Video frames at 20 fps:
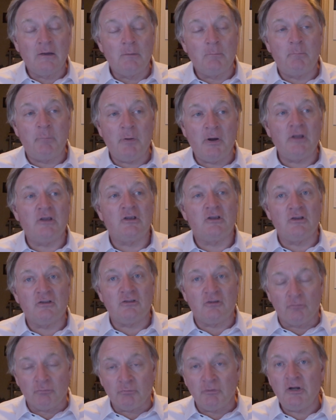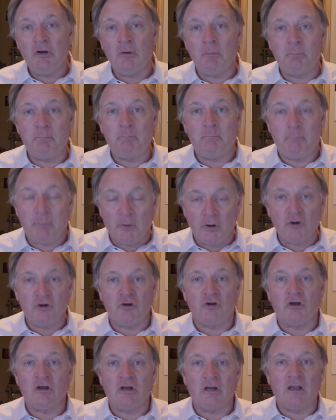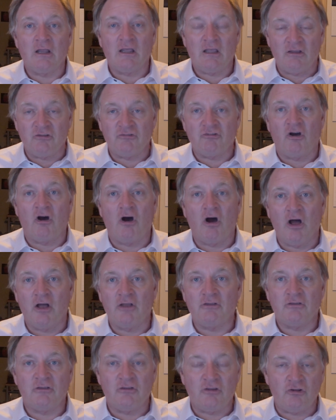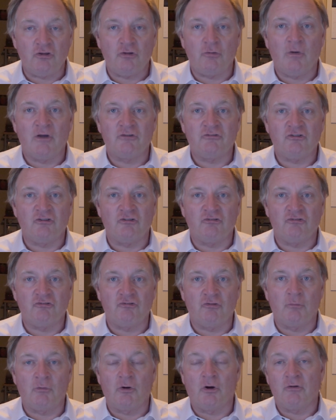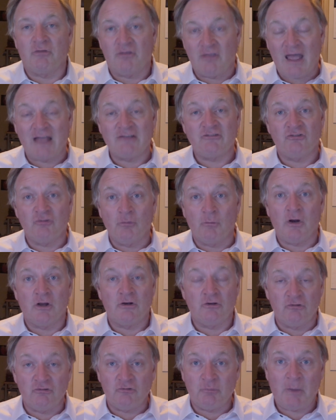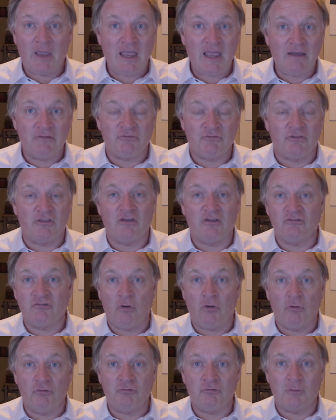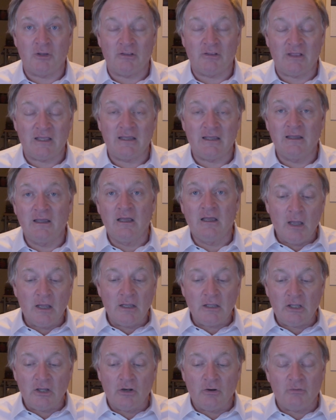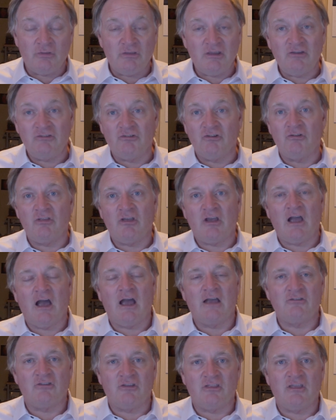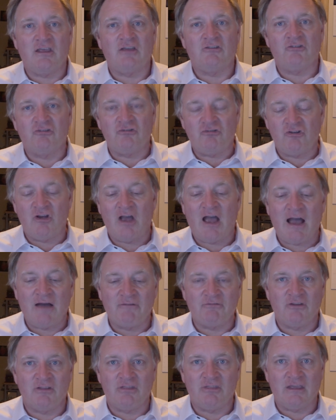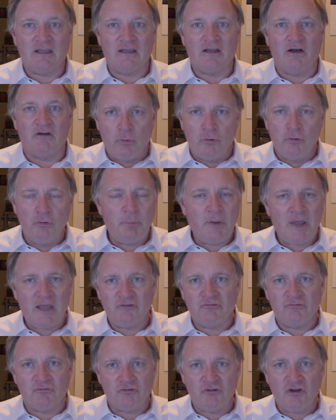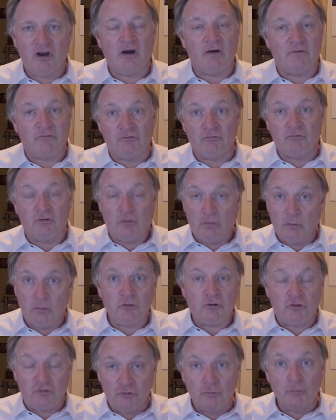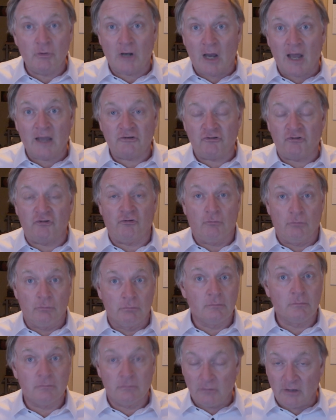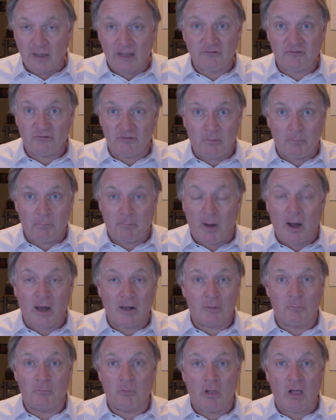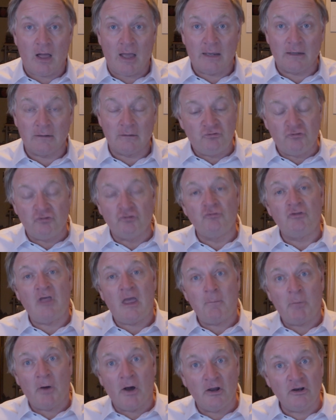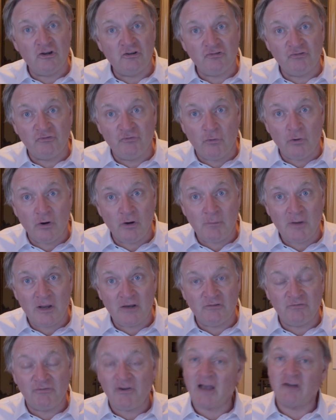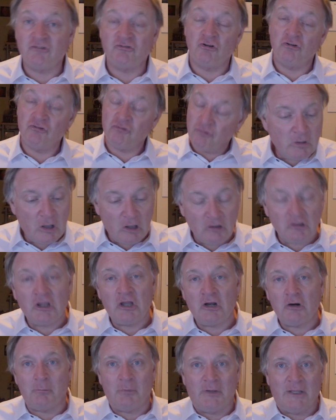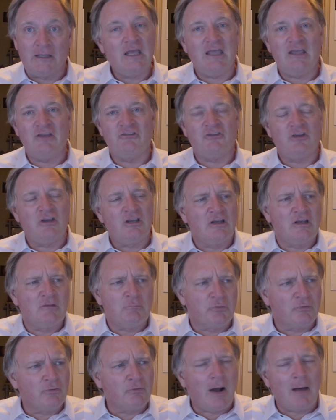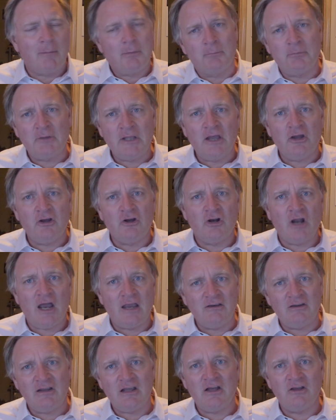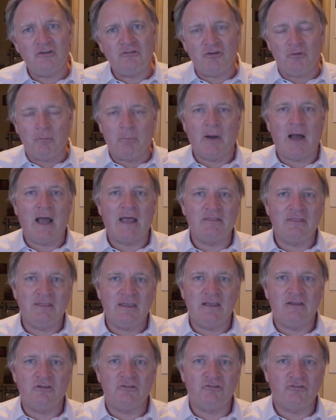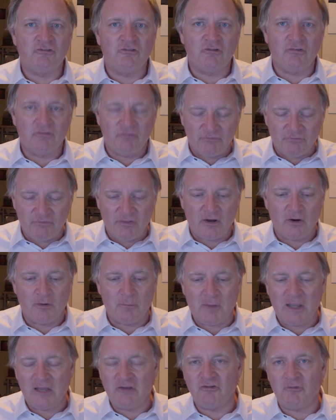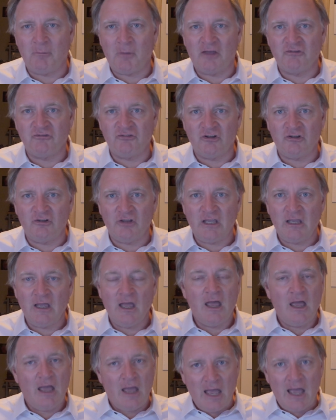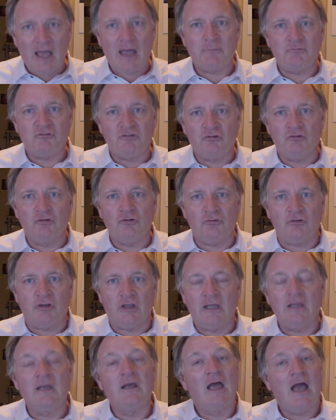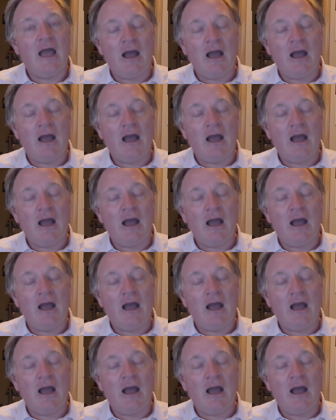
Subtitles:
But the real burden is on the US consumer. That's the one who's paying for this ultimately. You know, these are the kinds of things that you have to think of. Who pays for tariffs? You and I do. That's the bottom line. Do they punish foreign manufacturers? A little bit. Is it probably a good idea to buy things that are made domestically? Absolutely.